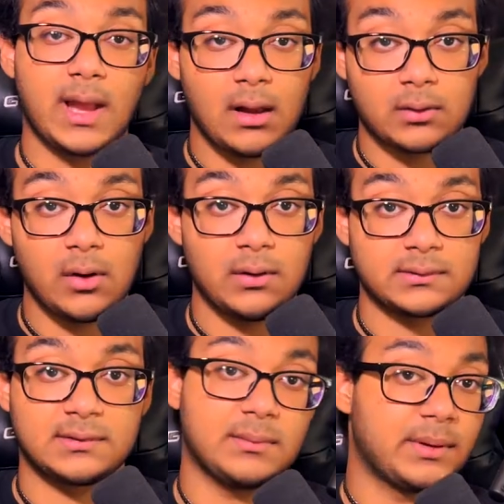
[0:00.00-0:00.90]
alcohol and
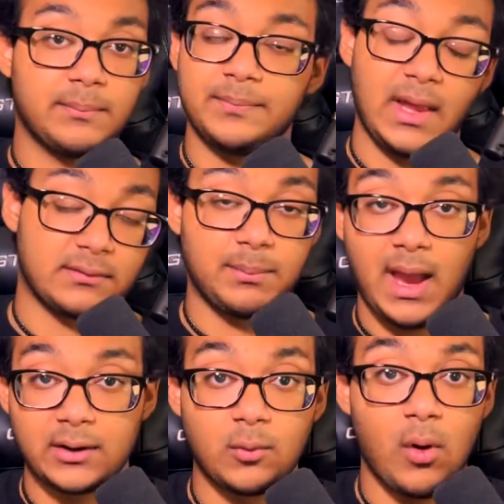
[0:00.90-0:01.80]
sleeping, that's
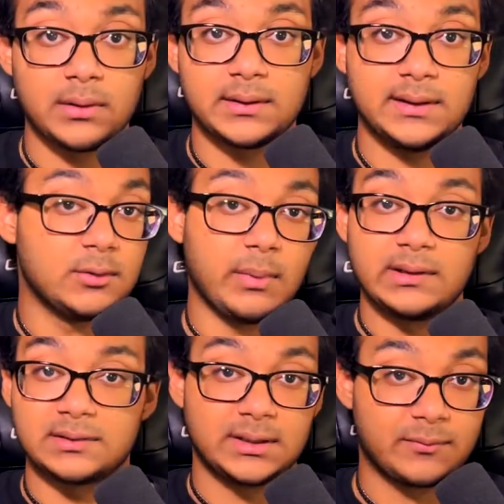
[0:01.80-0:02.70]
bad quality. You might
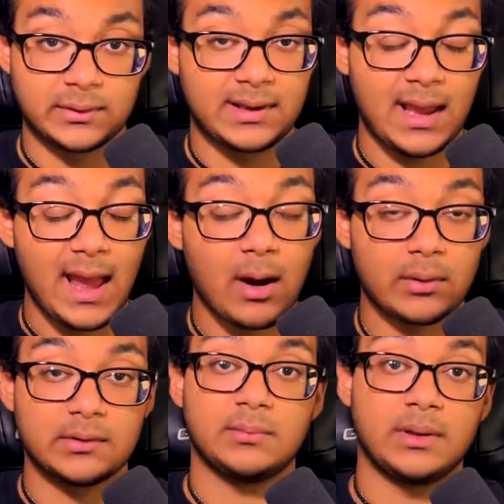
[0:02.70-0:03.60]
sleep for 10
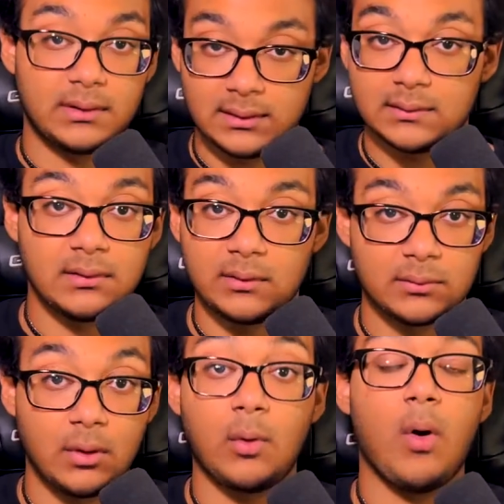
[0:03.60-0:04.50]
hours, but the
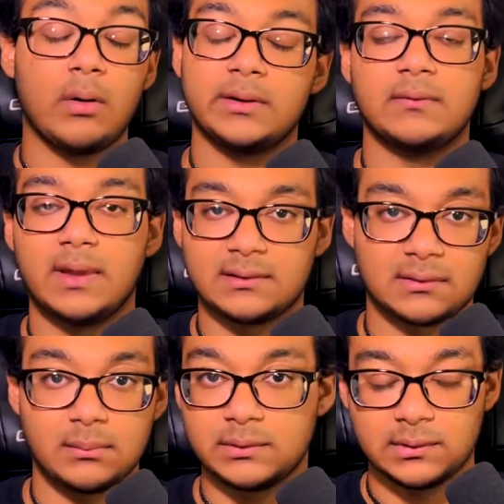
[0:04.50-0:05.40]
quality of that
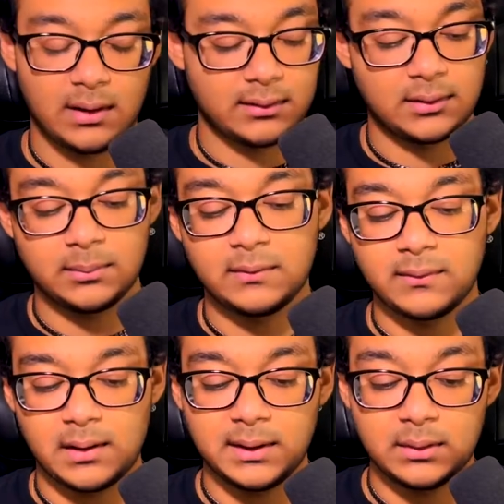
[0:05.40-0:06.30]
sleep is not going to be
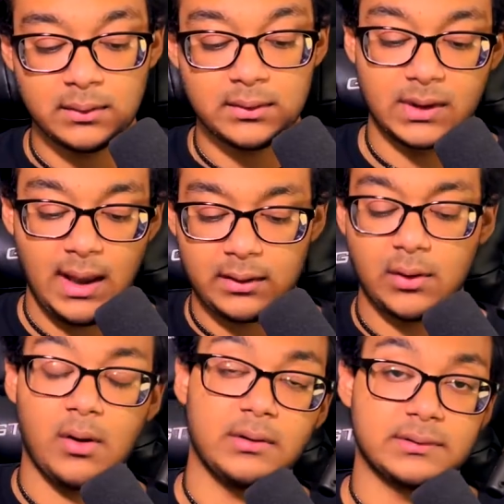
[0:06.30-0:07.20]
very good.
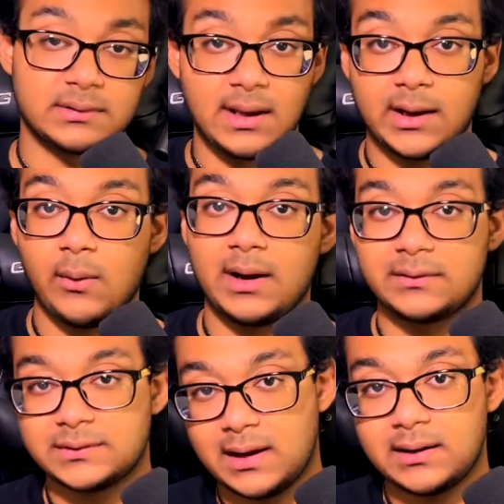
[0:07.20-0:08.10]
Alcohol is a psychoactive
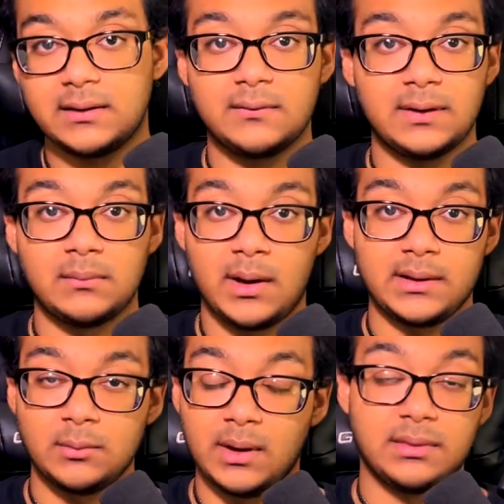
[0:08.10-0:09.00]
sedative.
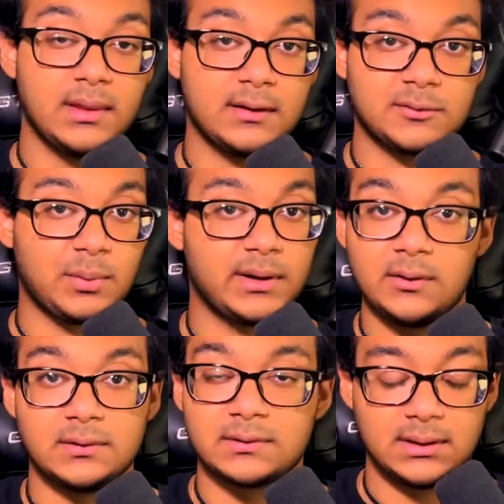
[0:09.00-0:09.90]
You might think it's putting
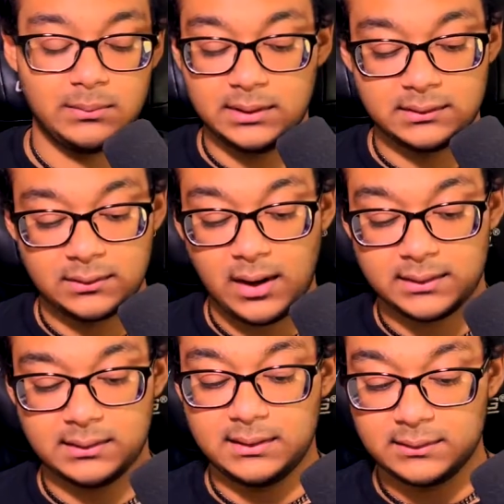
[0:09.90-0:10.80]
you to sleep. It is
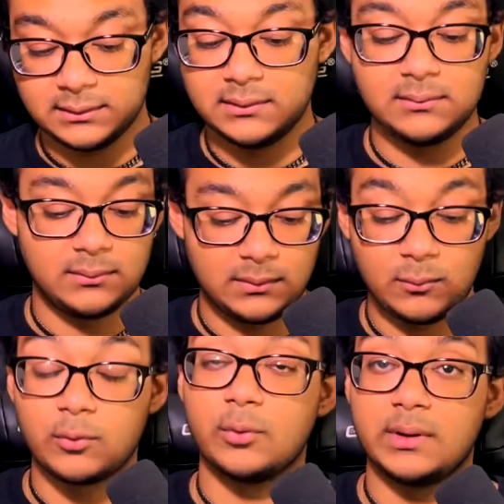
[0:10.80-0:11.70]
not. It is
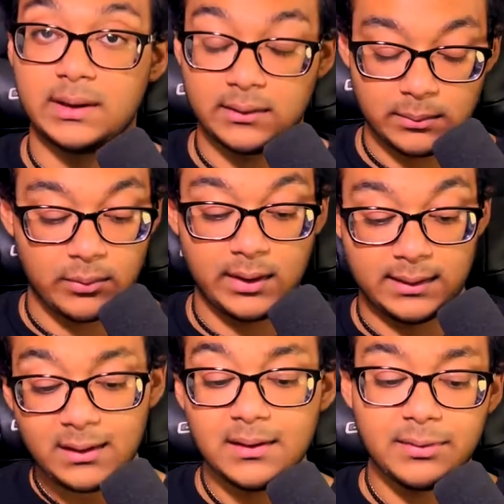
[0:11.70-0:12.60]
ruining your
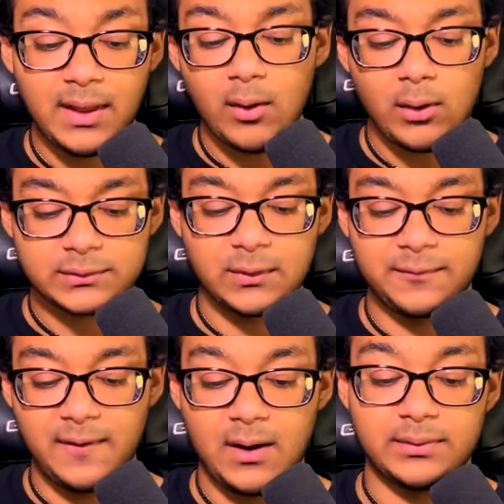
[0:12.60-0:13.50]
brain. They also
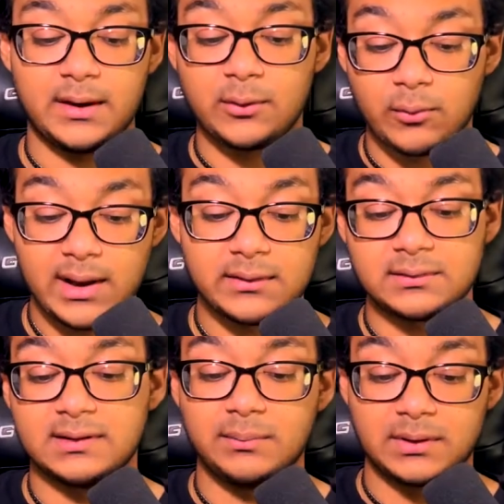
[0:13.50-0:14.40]
found that greater
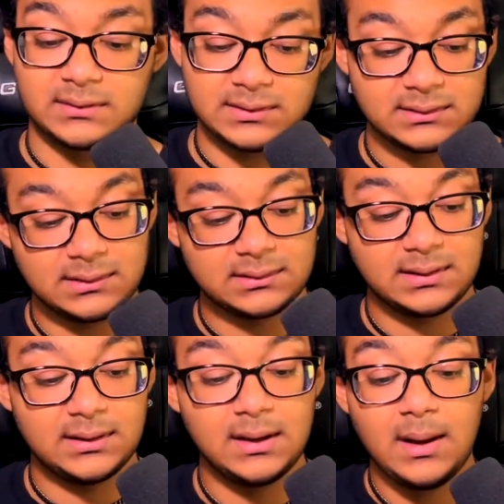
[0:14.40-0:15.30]
sleep
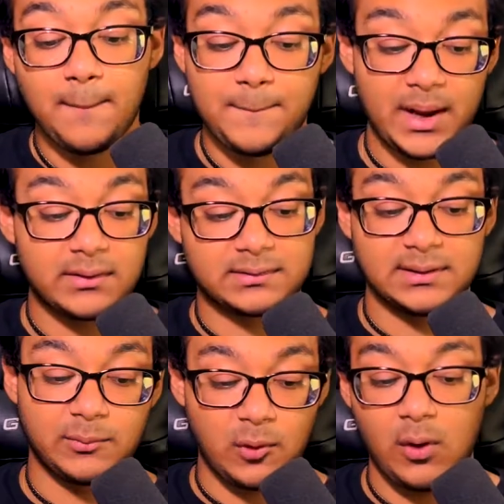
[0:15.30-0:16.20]
consistency, better
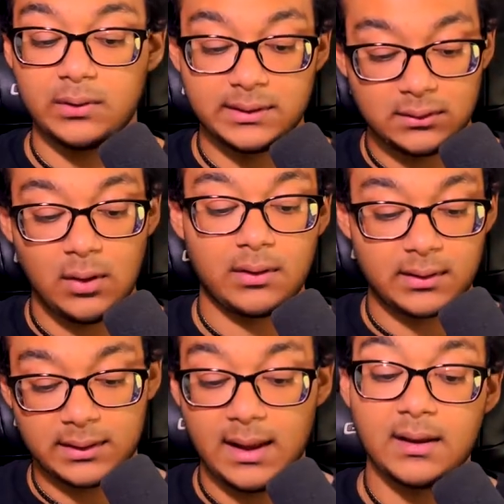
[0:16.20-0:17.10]
sleep quality, longer.
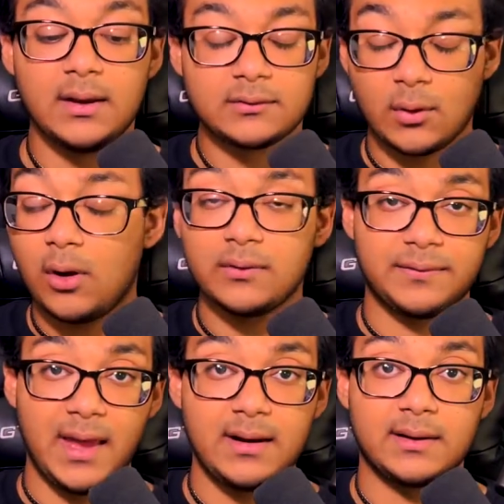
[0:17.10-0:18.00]
Yeah. So all of
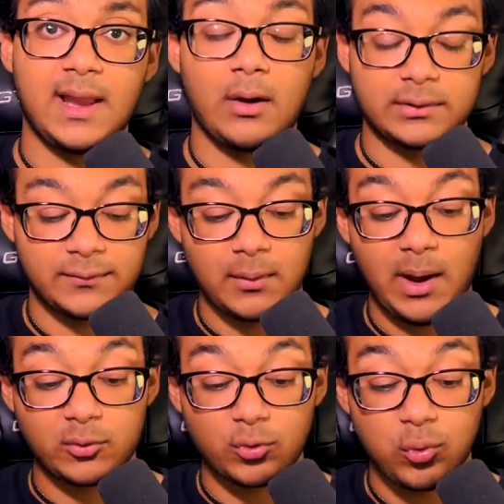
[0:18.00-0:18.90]
that accounted for
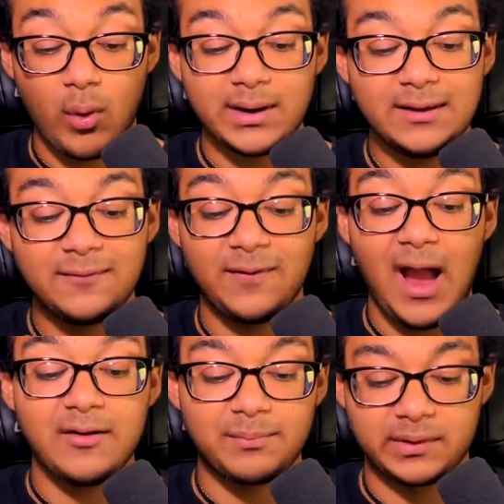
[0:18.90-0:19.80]
about
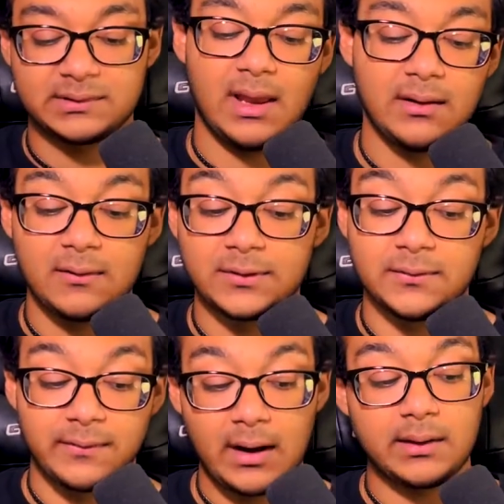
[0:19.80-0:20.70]
25% of the
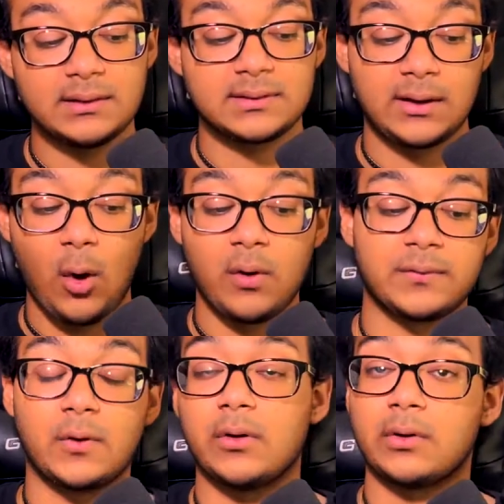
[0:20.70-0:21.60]
variance in
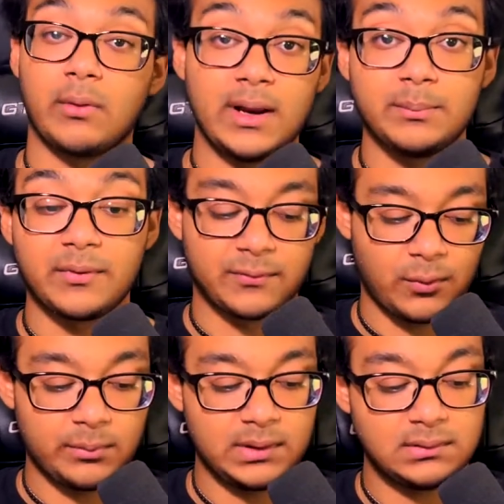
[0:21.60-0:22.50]
overall grade
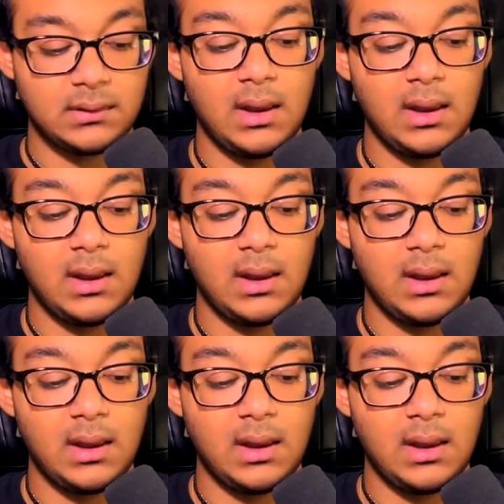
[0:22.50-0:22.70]
performance.